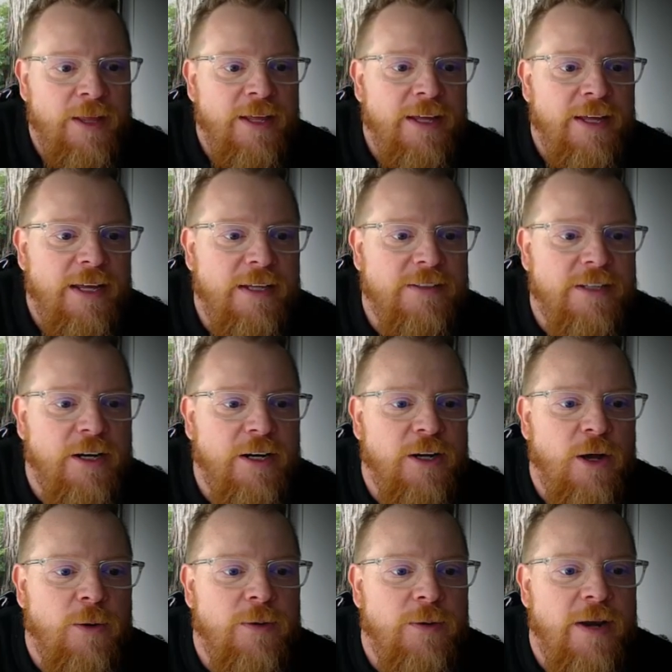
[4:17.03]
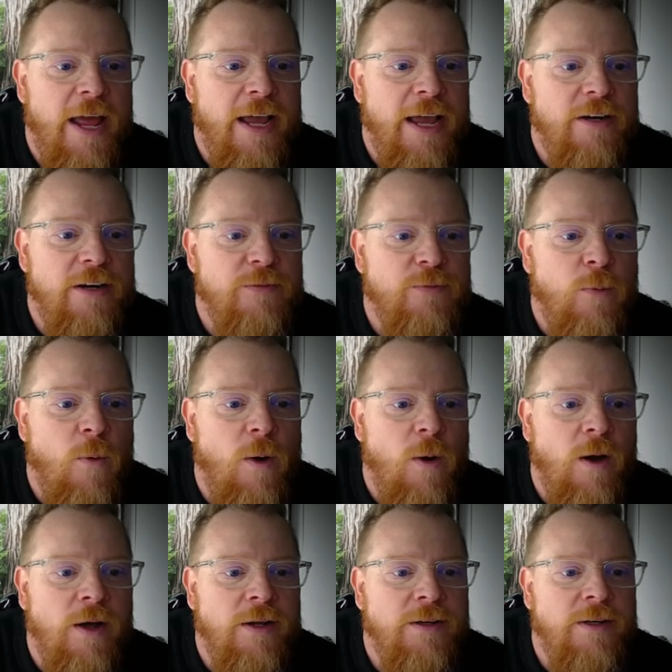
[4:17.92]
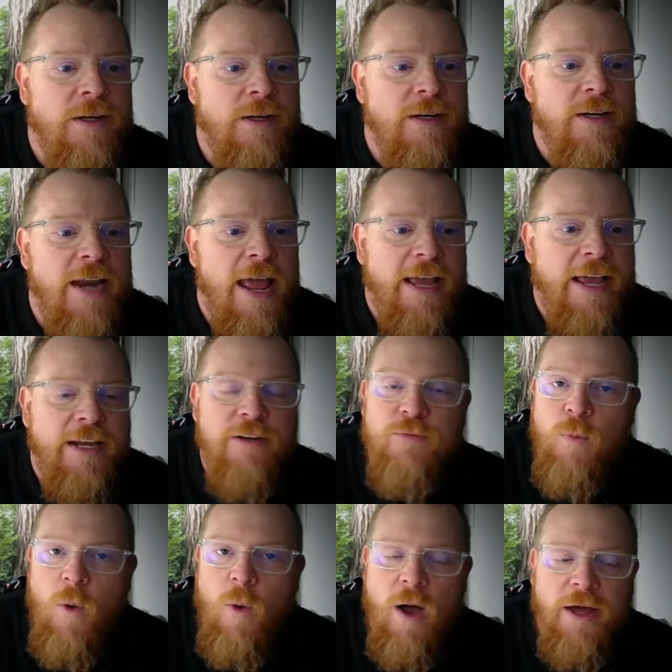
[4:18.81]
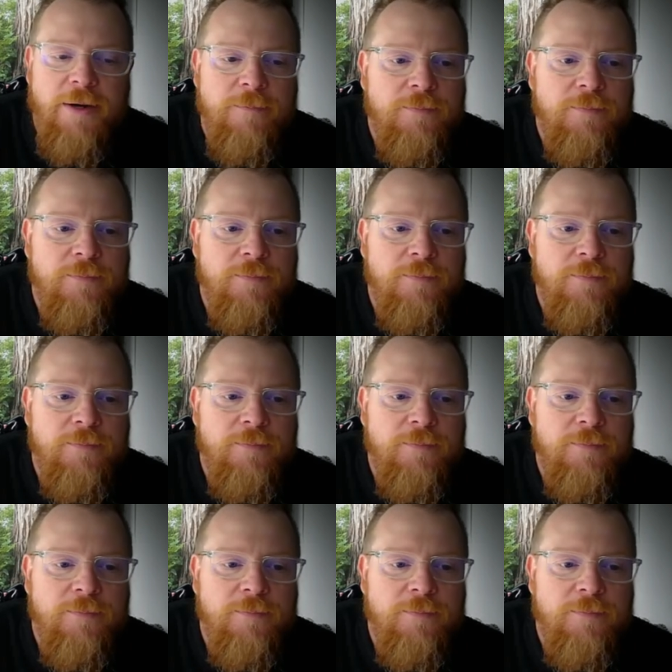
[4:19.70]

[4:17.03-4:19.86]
it's going to go -1, -1,